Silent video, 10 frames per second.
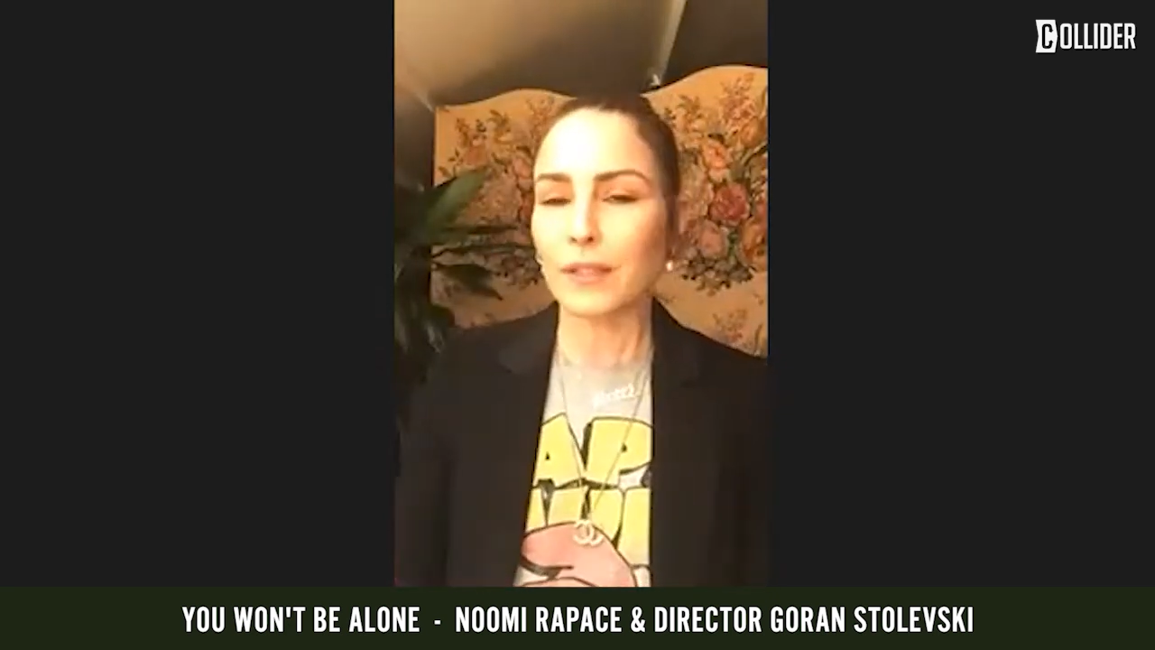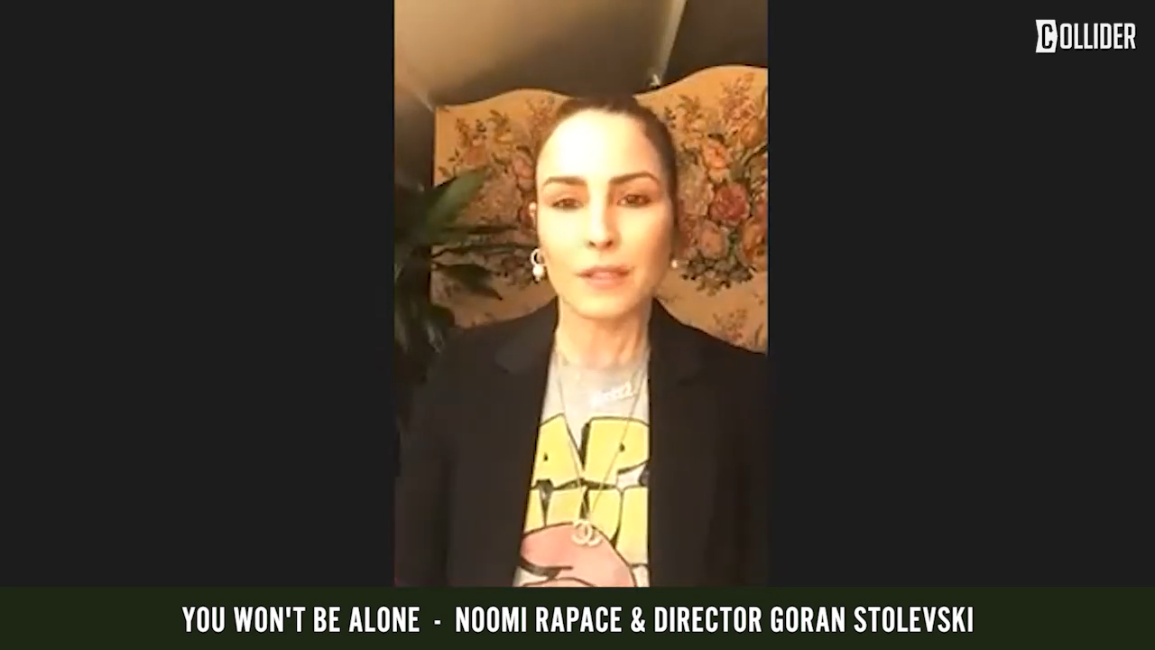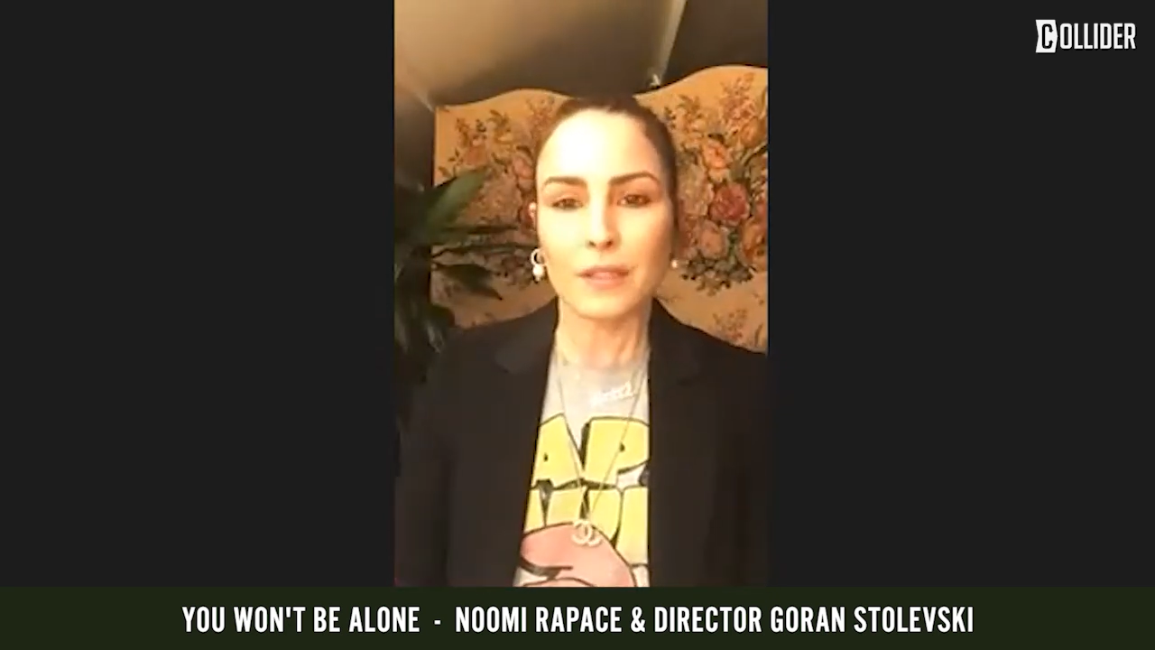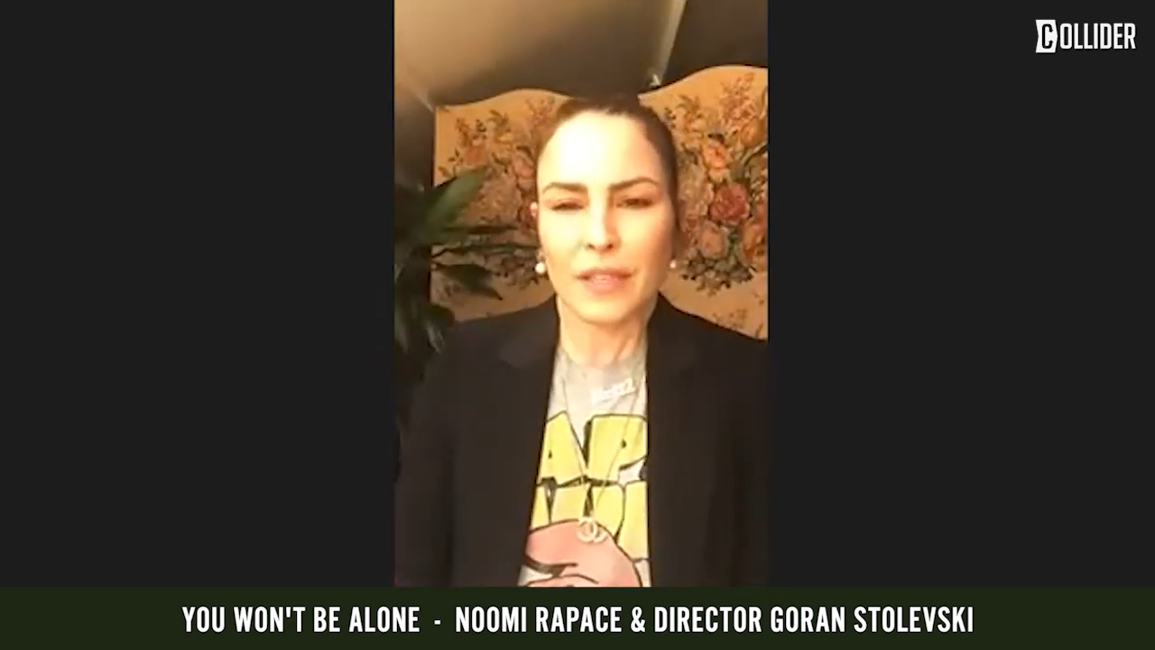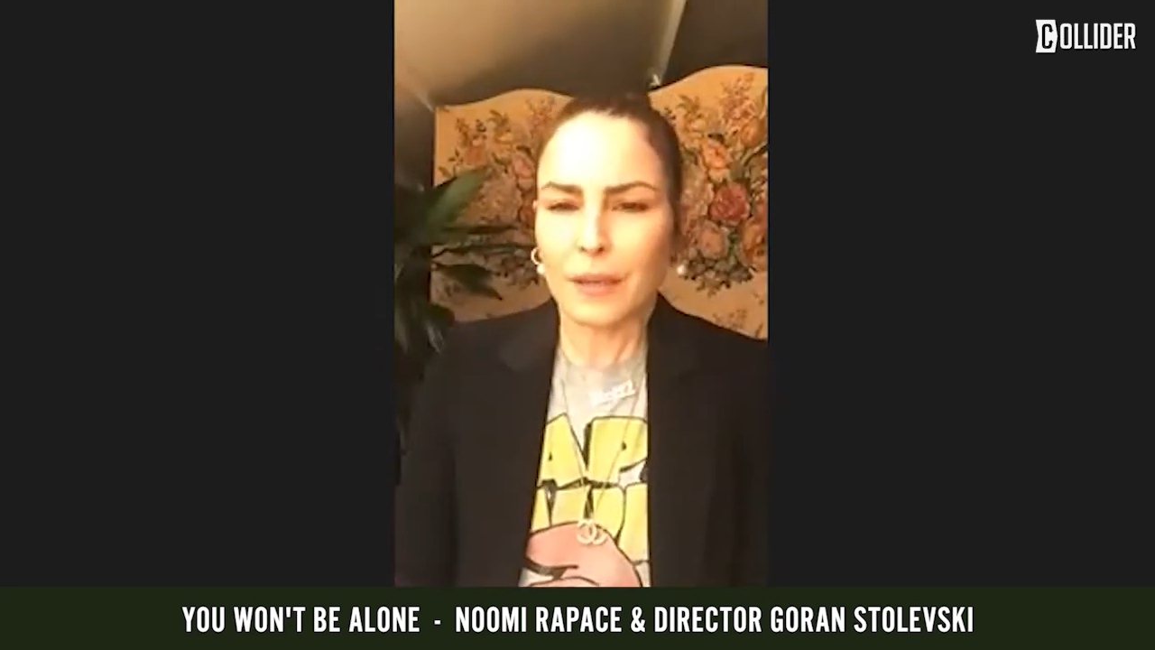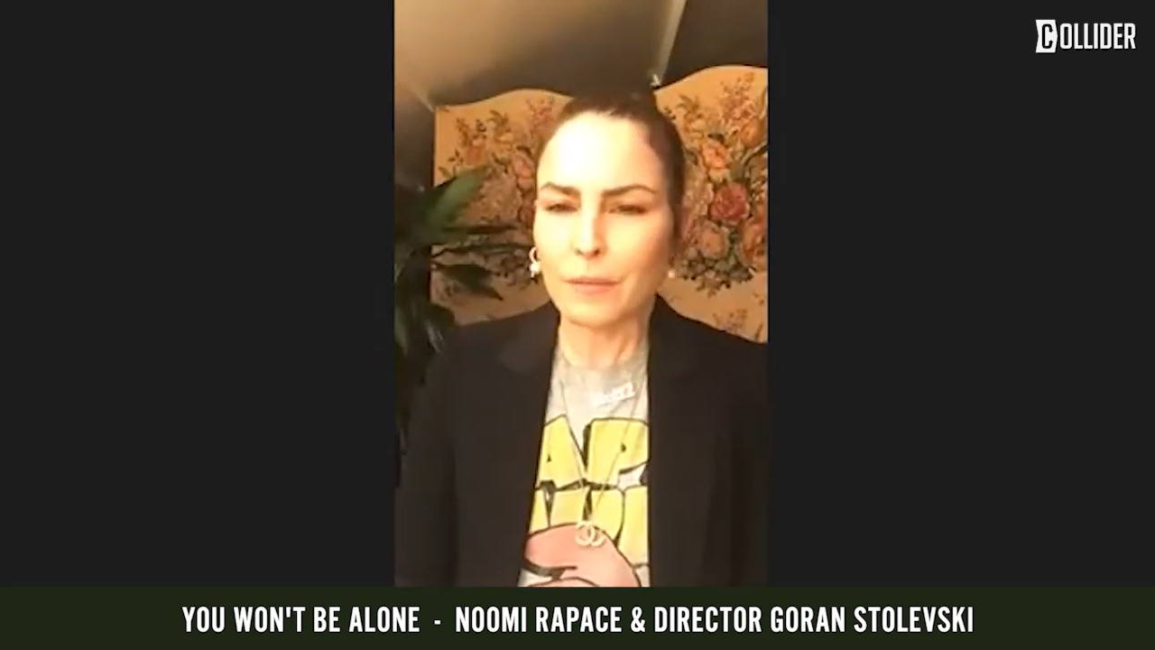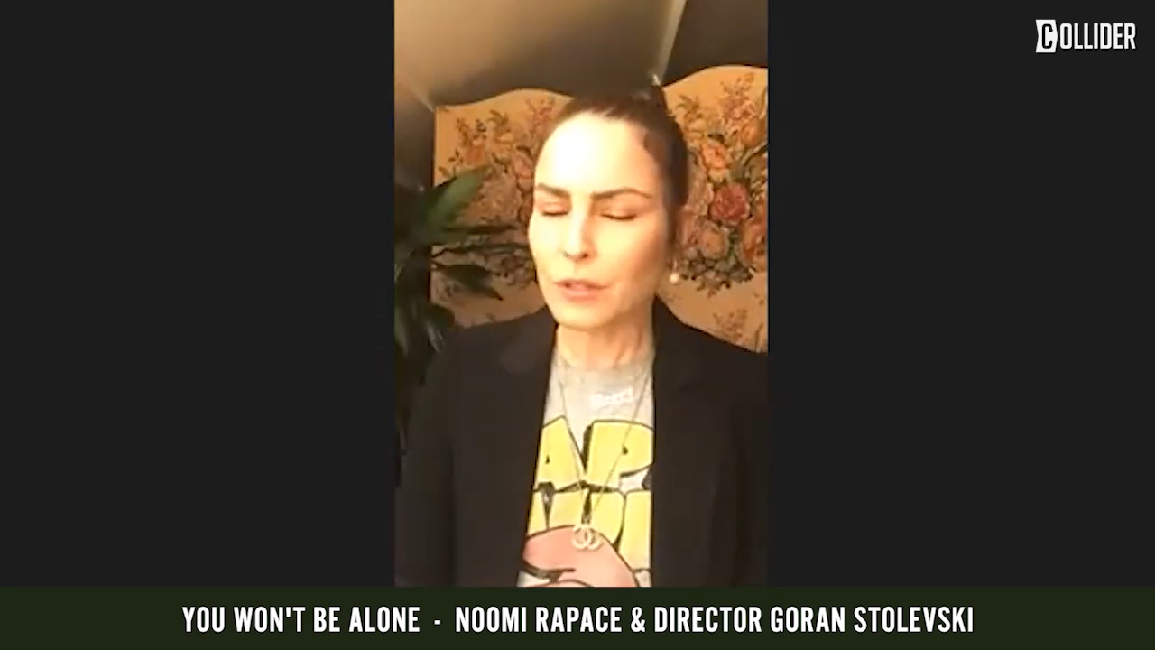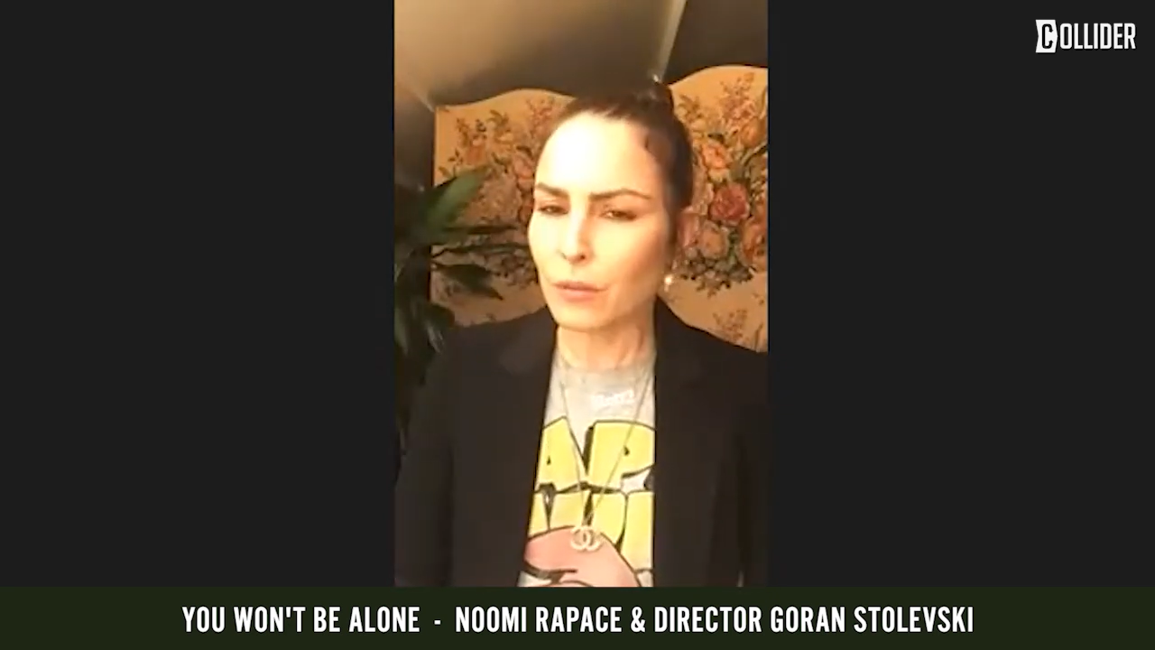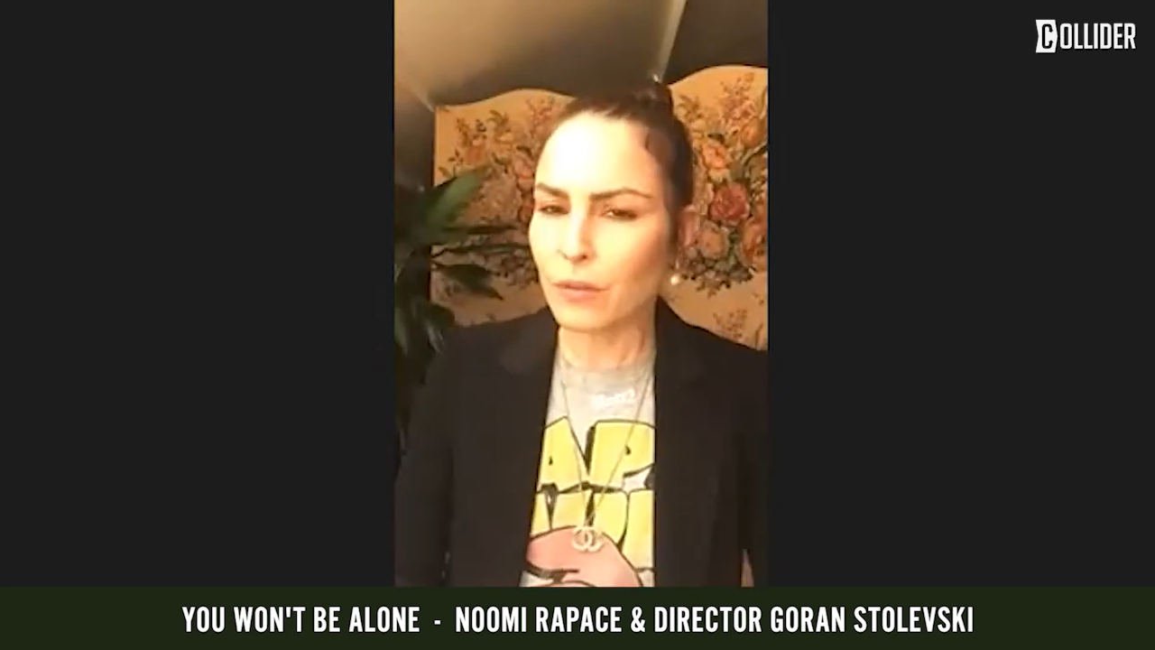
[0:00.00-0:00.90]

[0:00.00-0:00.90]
just came so